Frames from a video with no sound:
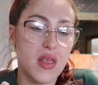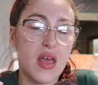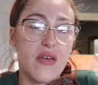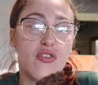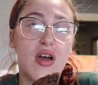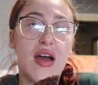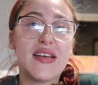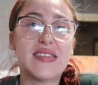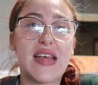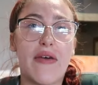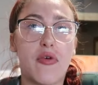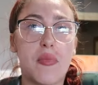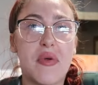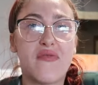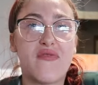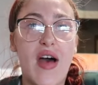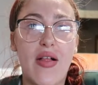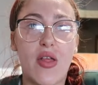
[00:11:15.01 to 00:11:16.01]
If you guys haven't
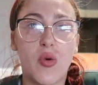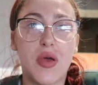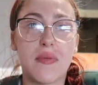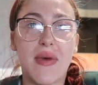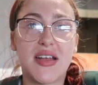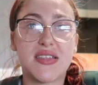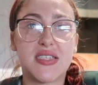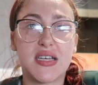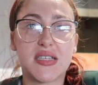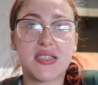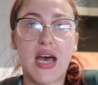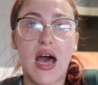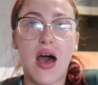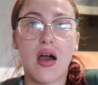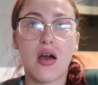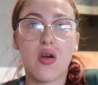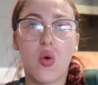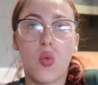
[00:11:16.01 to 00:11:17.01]
been following my
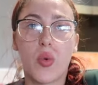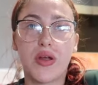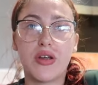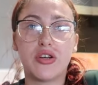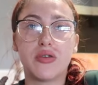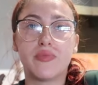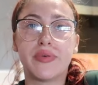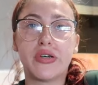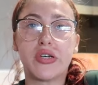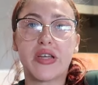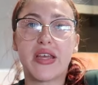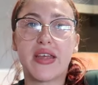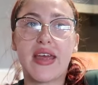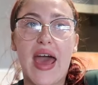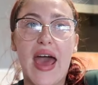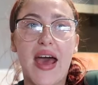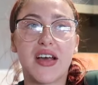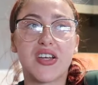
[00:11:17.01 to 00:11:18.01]
TikTok, we're building
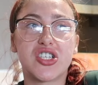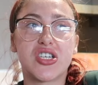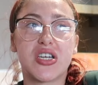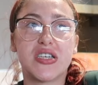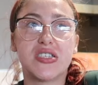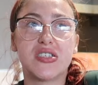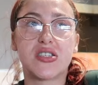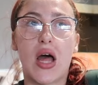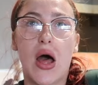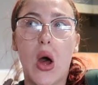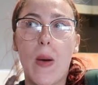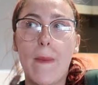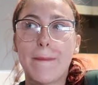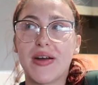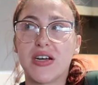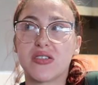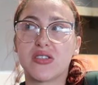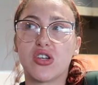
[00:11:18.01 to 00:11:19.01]
Kash his own
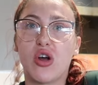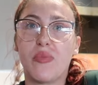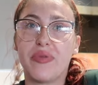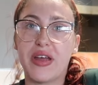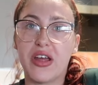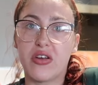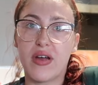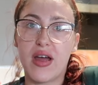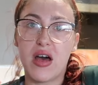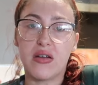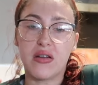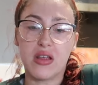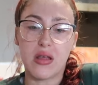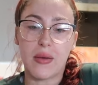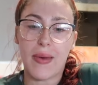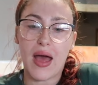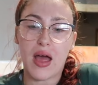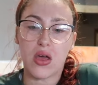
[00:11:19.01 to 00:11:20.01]
personal playground
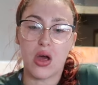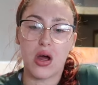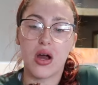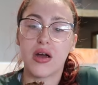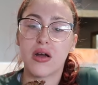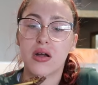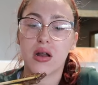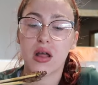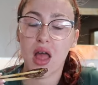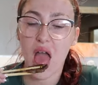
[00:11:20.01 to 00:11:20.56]
in the backyard.